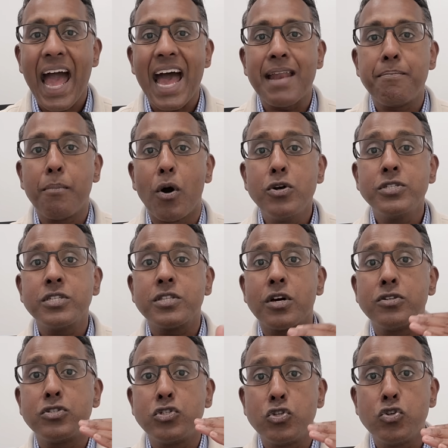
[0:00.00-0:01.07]
And most of
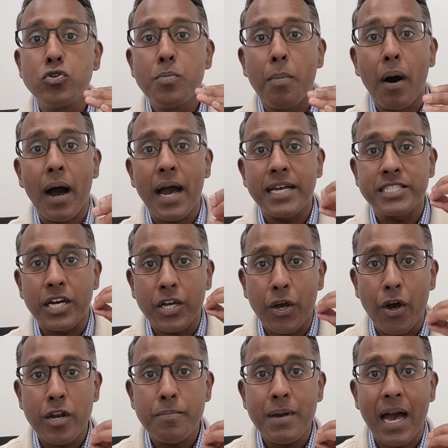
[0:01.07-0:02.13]
those new buyers are
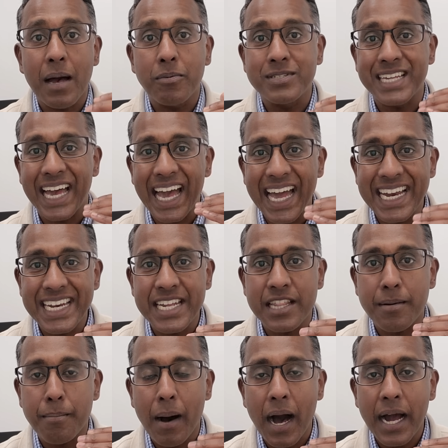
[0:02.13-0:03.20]
going to be able to enter the
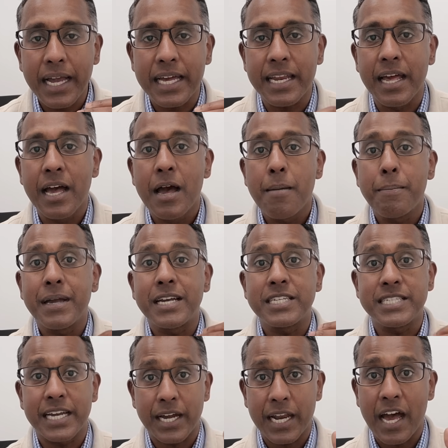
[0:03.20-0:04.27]
market because
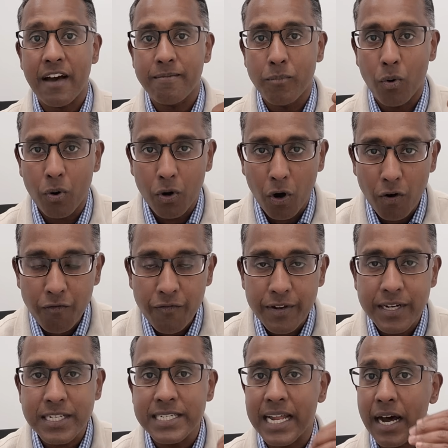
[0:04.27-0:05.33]
they're going to have more
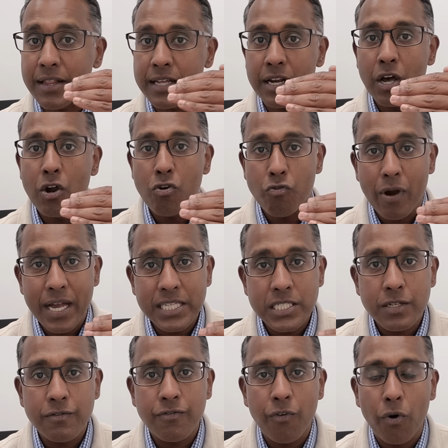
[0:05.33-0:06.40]
confidence now that rates
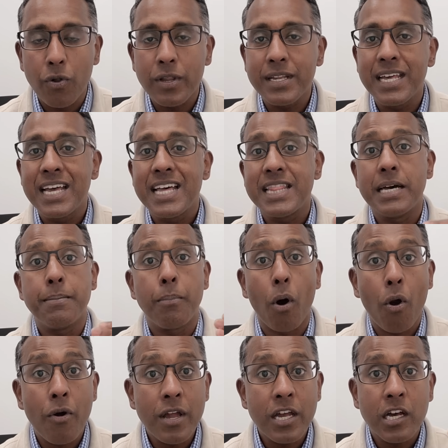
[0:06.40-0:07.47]
have fallen, their
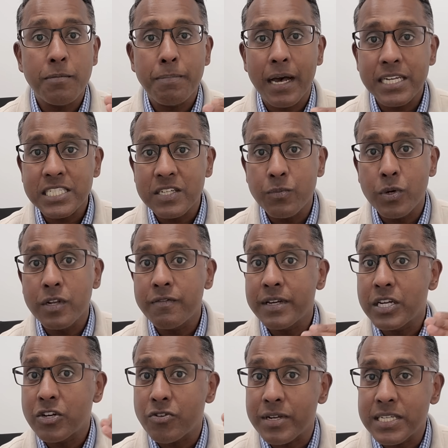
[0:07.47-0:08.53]
borrowing capacity would have
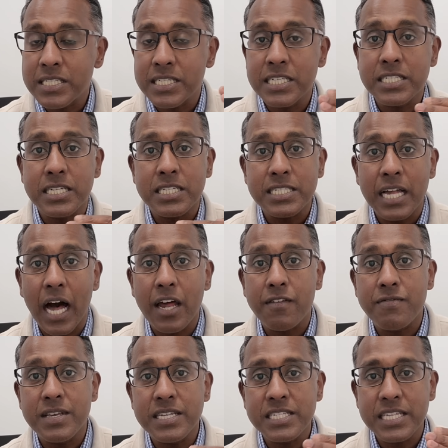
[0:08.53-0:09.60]
increased since the start
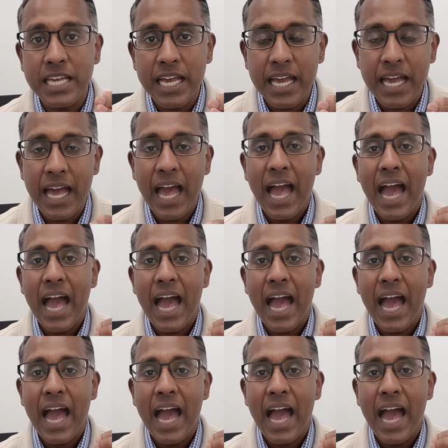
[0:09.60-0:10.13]
of this year.